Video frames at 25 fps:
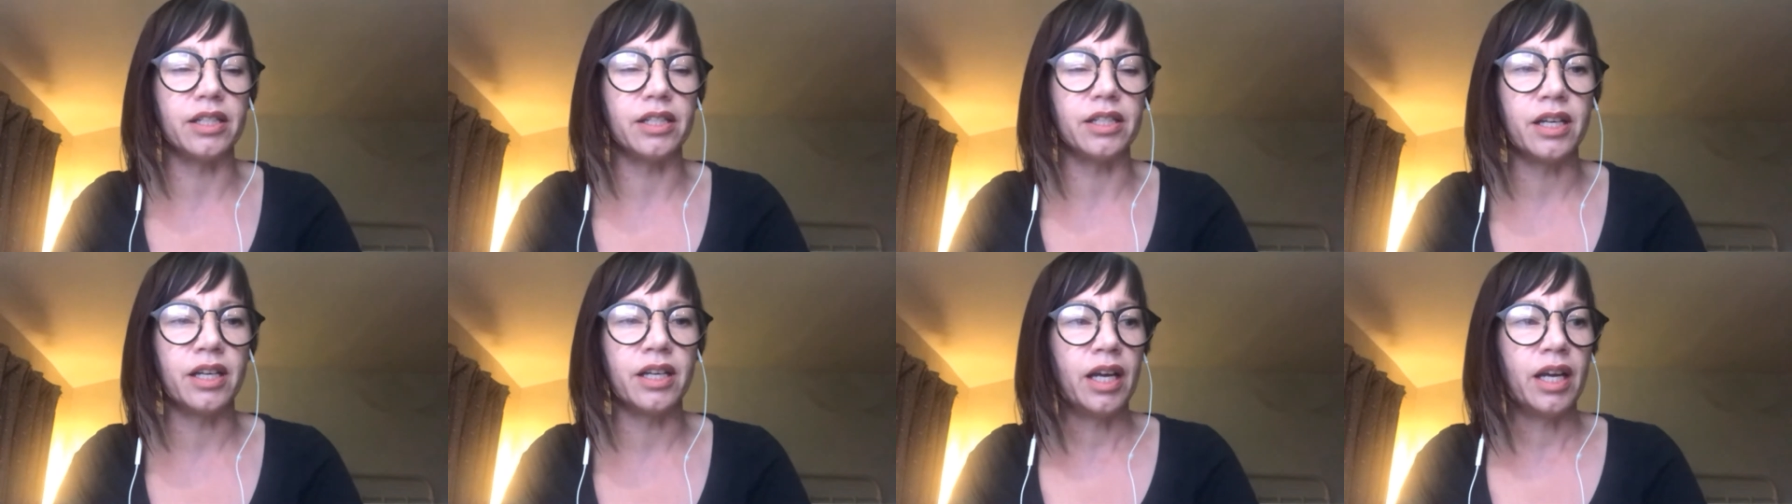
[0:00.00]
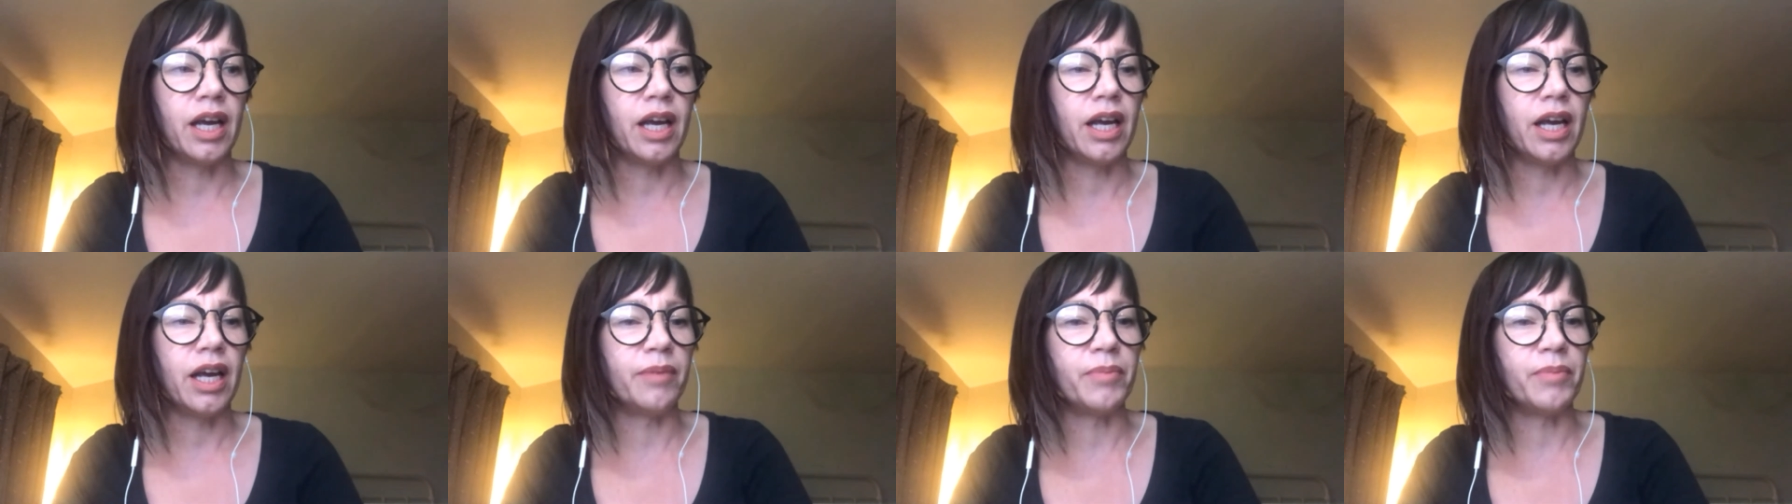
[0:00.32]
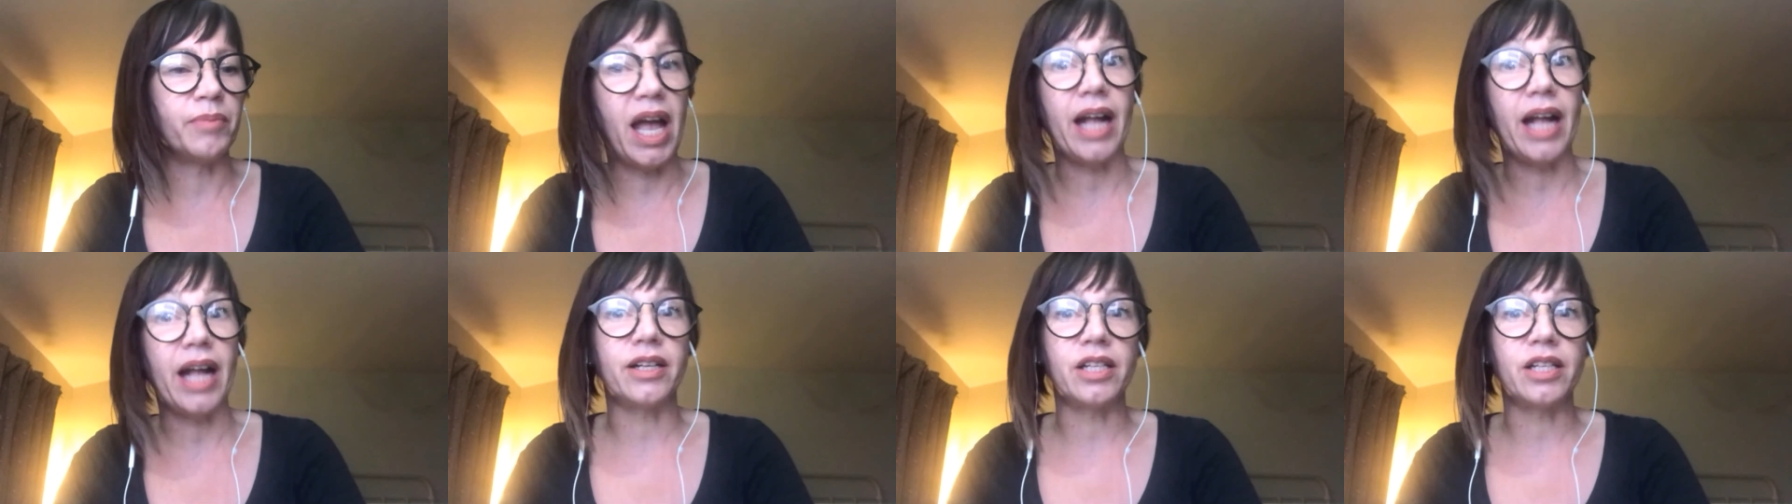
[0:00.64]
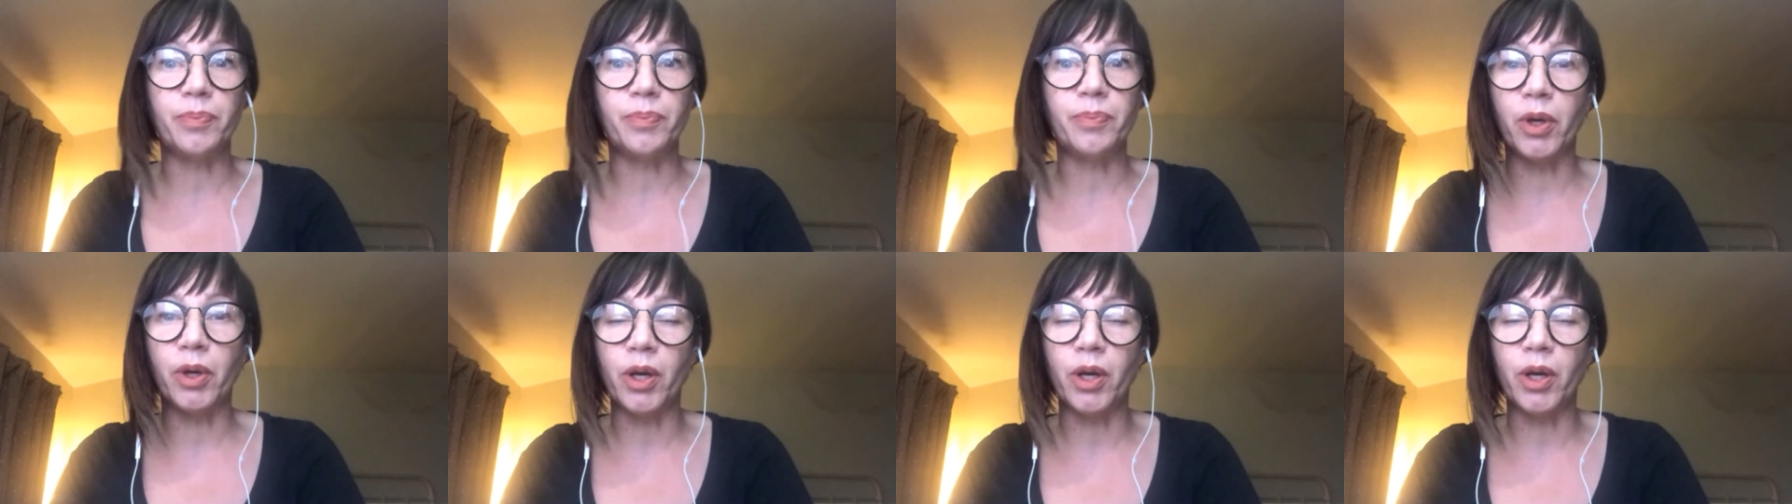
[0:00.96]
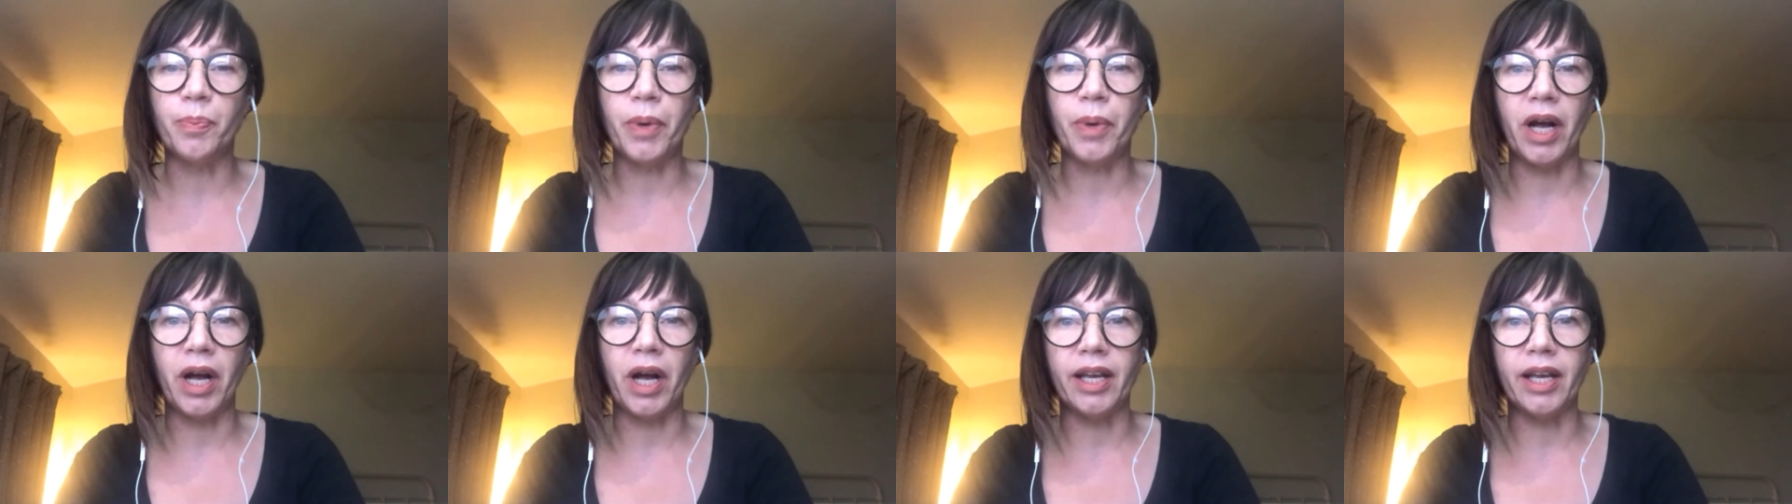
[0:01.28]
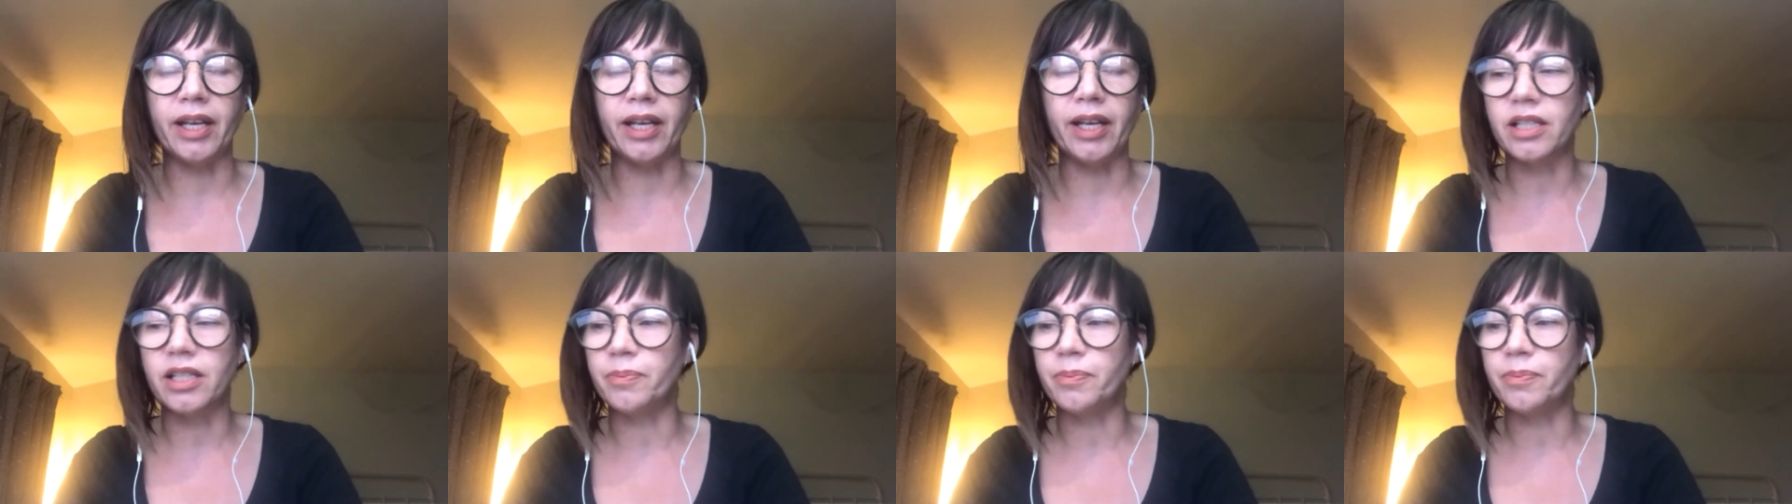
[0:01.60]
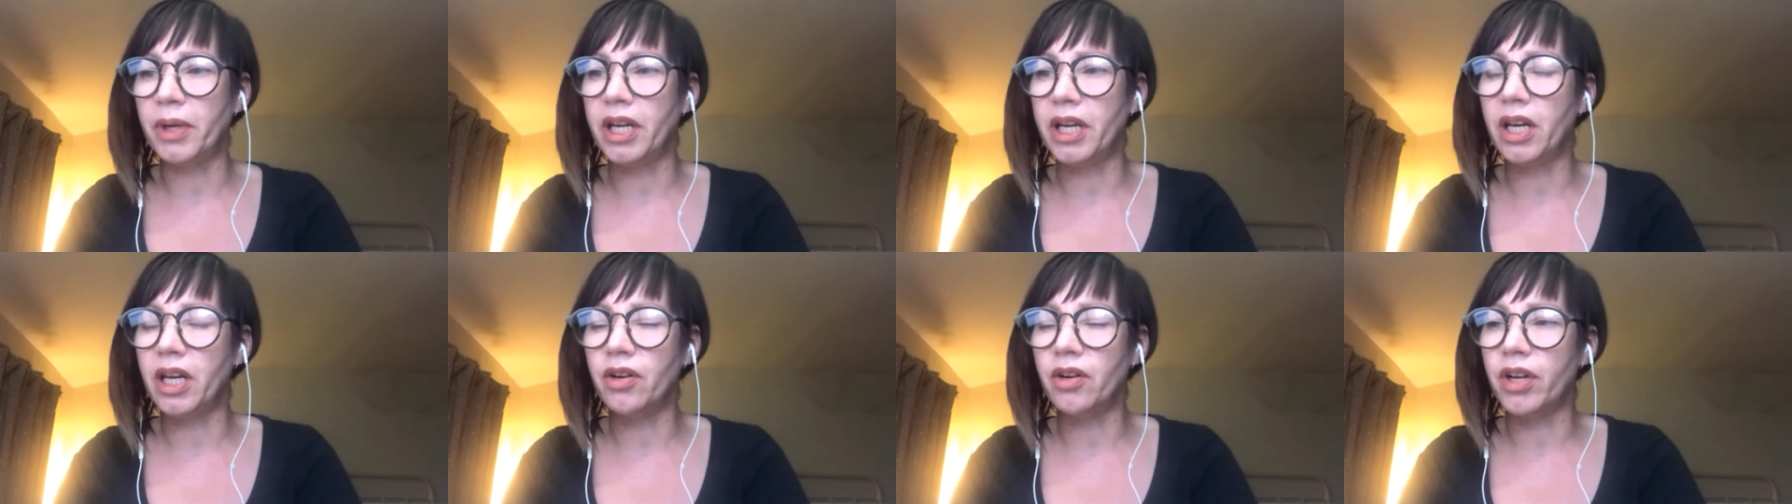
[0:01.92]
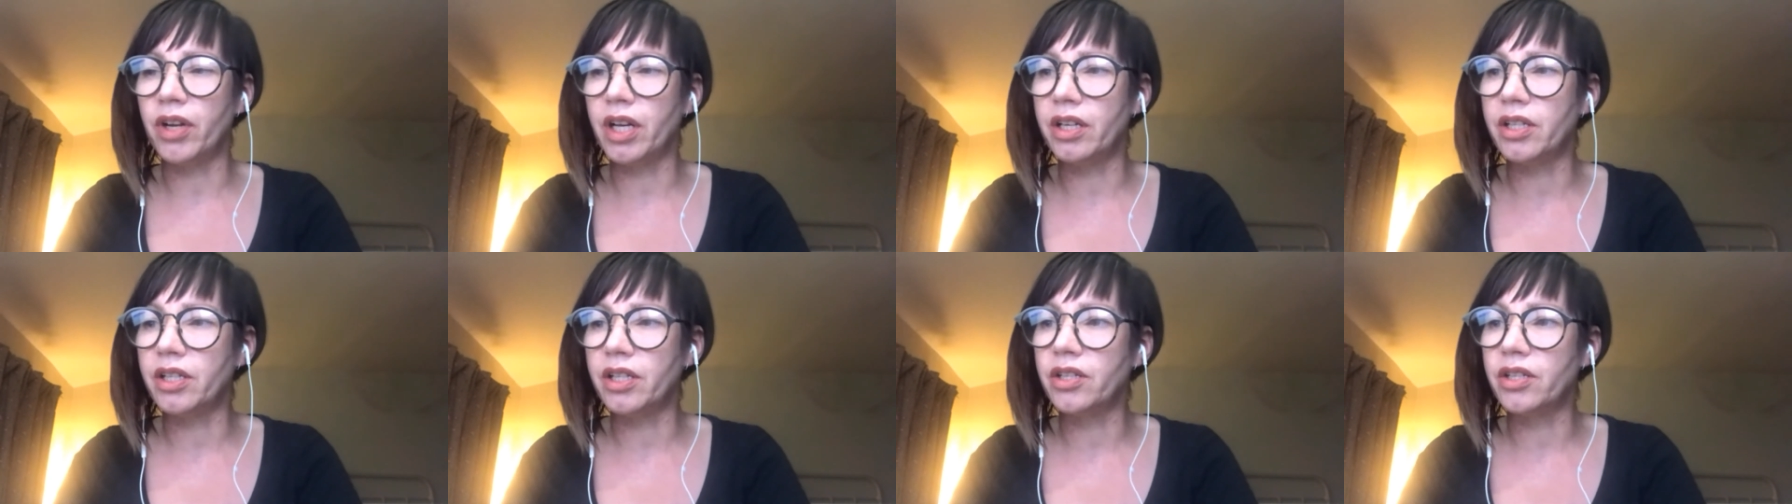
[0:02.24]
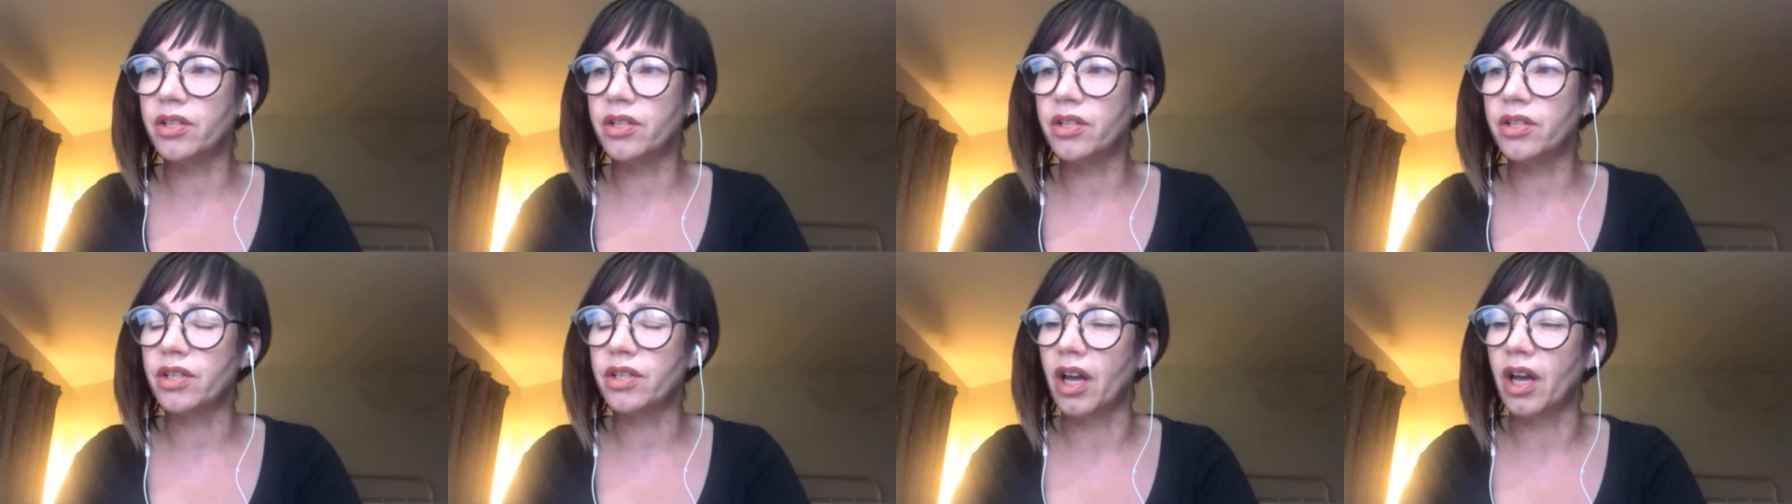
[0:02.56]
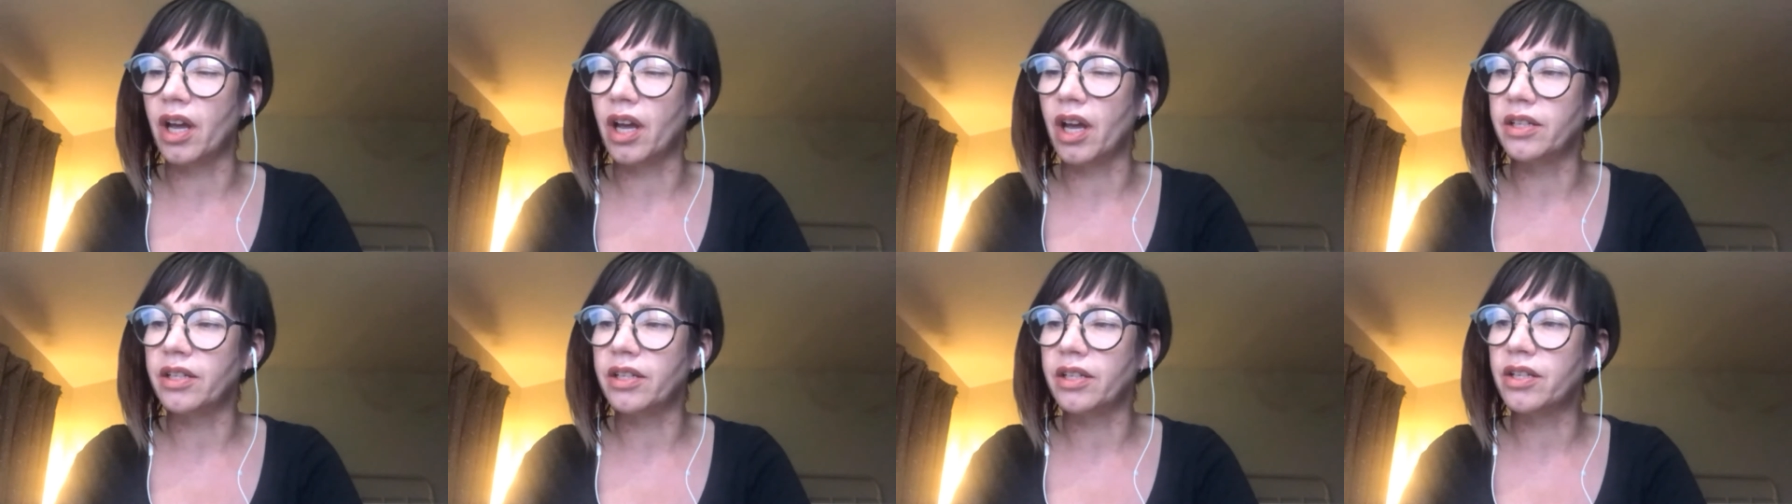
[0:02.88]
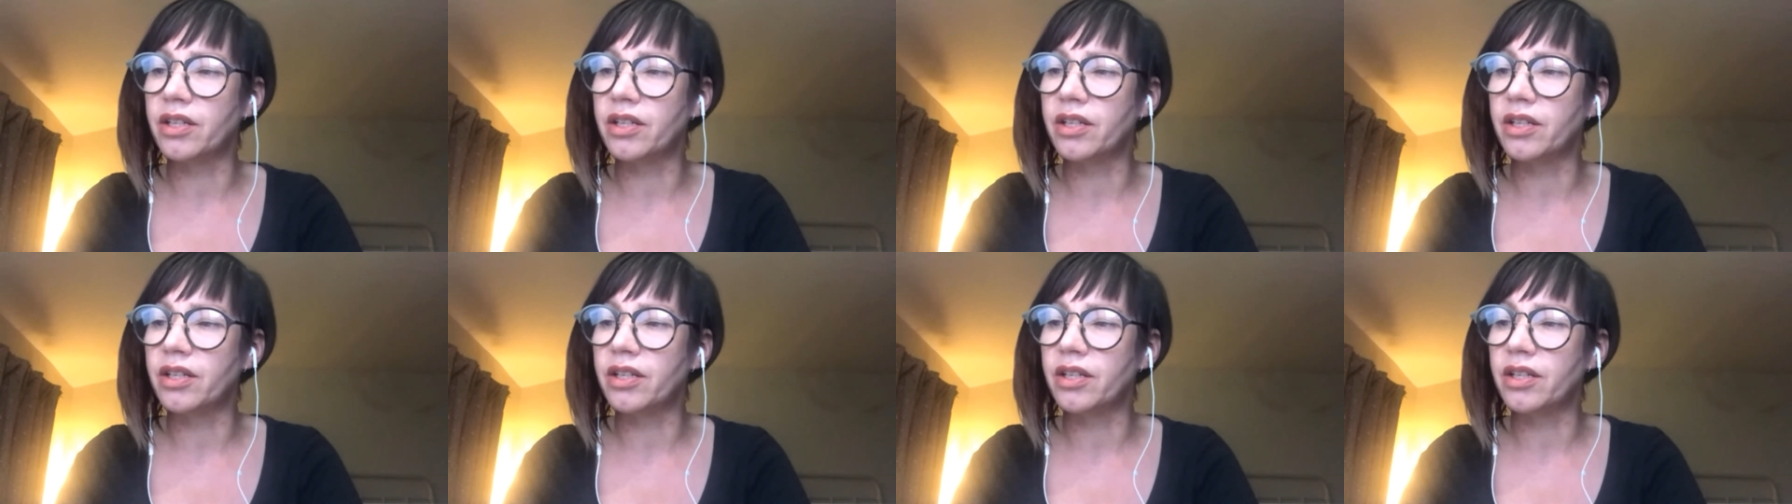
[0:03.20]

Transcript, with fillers: um, expert by experience and